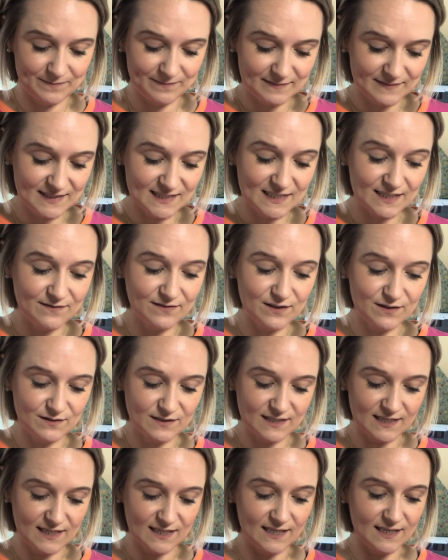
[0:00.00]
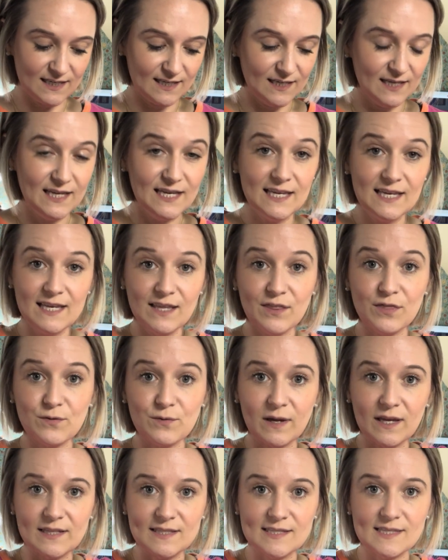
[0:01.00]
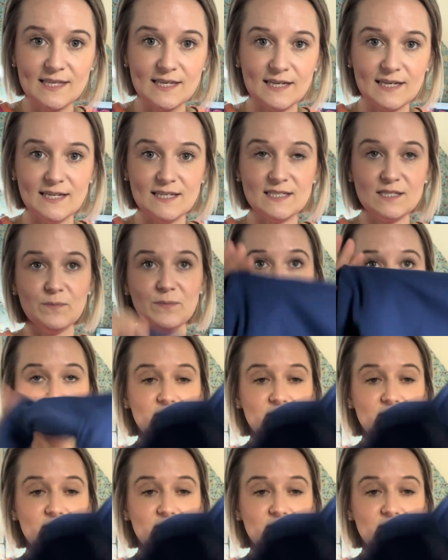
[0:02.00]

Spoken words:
see if there's any threads that need to be